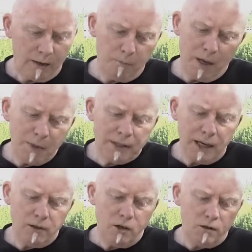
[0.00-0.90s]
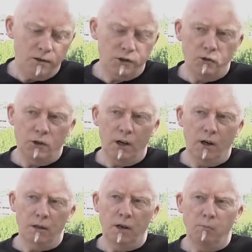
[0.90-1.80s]
maybe 10 years is too
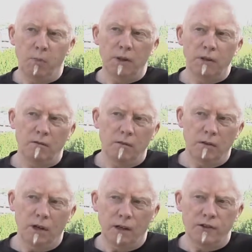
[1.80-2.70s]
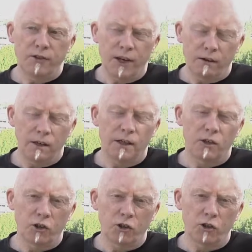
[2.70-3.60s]
long, but certainly it
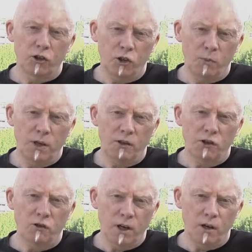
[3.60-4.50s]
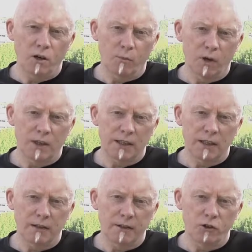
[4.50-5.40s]
should be a 3-year process.